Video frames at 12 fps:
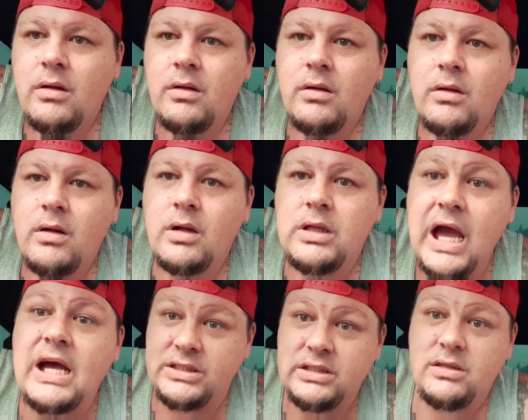
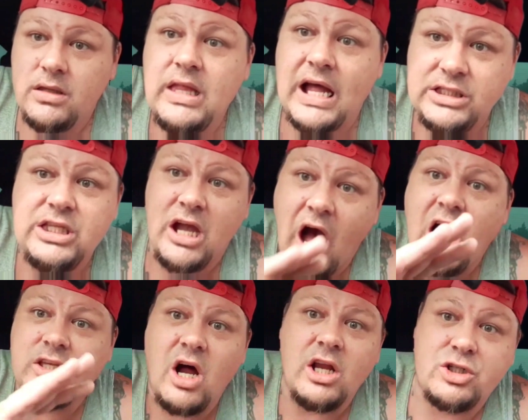Yes, that's the God's
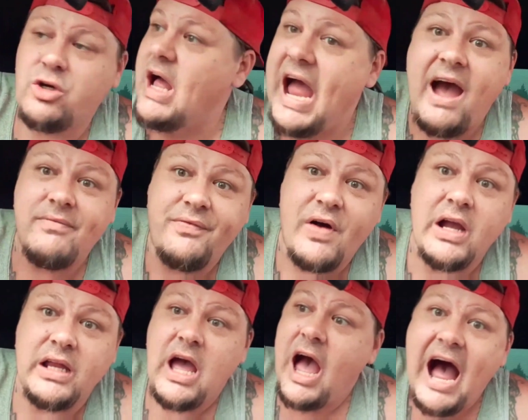honest truth. I have
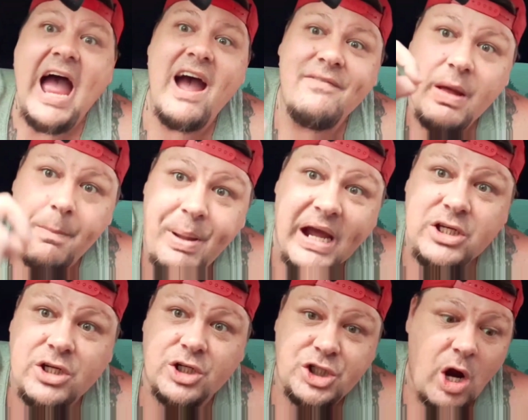the pictures
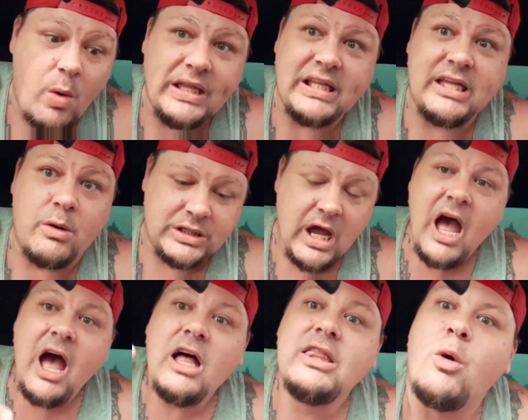showing that
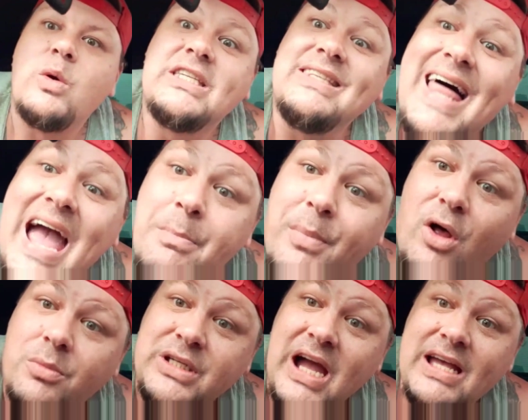there was light bulbs,
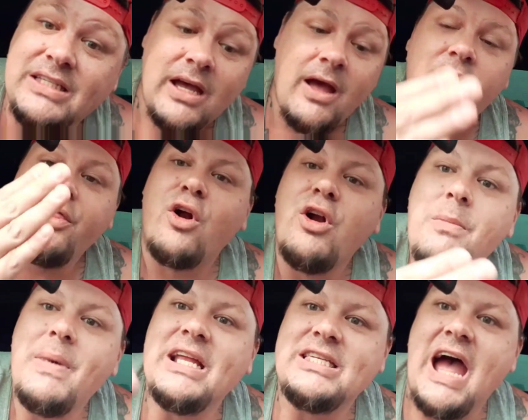guys. 30
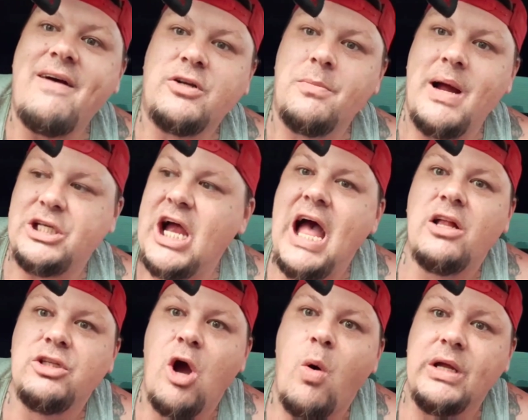minutes after my child
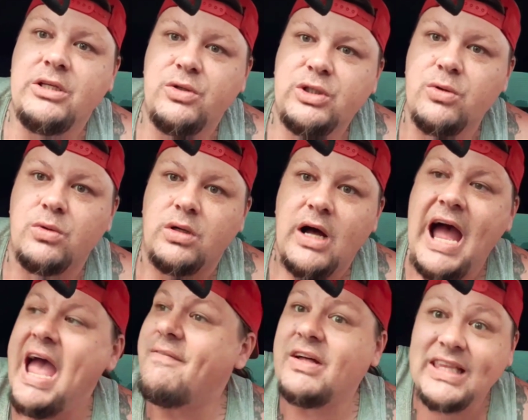going to school. I have a
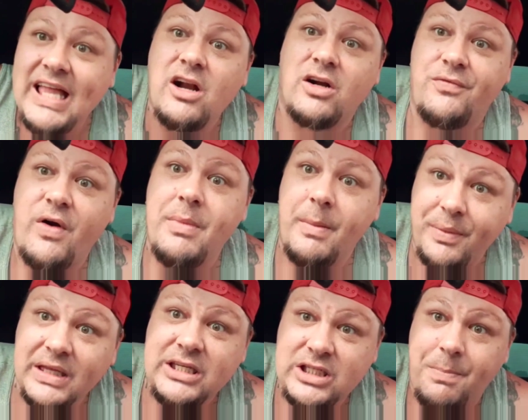letter from the police
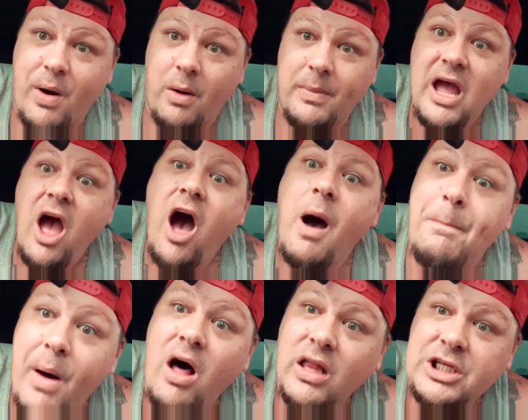department
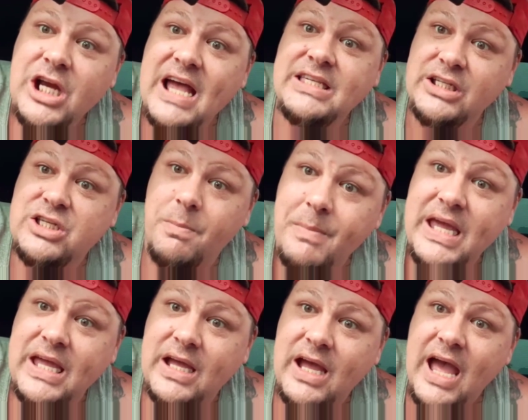apologizing to me
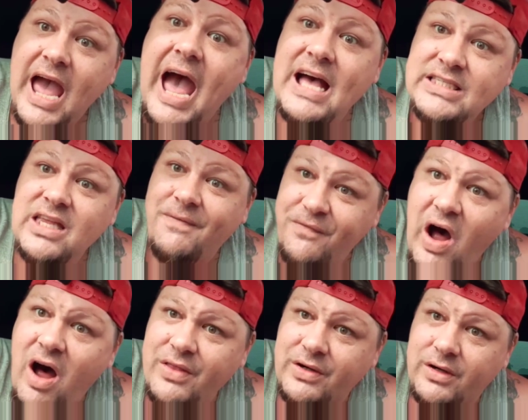as the
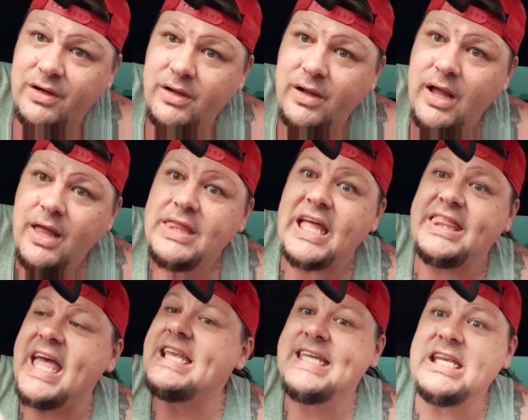father that they
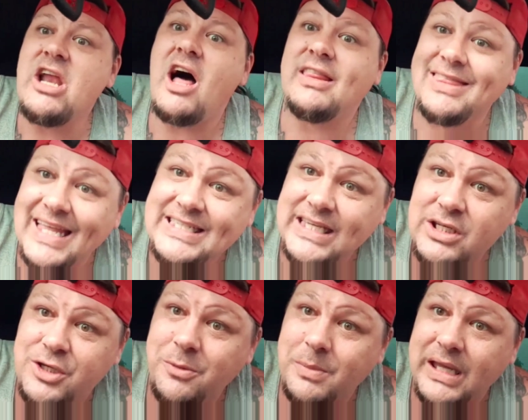did not listen to me